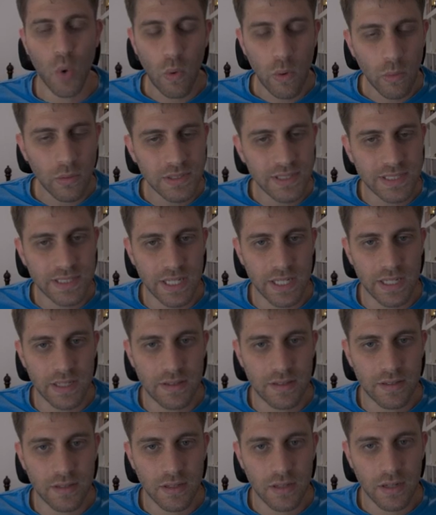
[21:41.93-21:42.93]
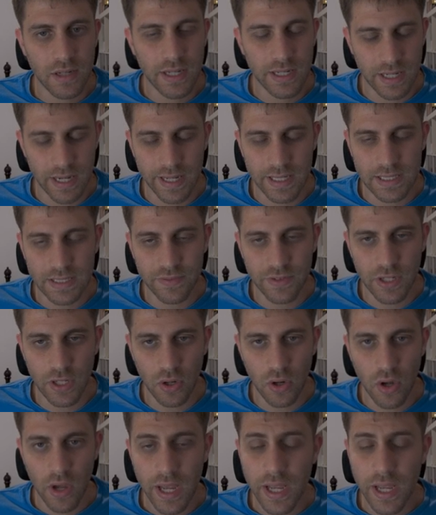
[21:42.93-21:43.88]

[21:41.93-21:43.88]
We will see it in the next video.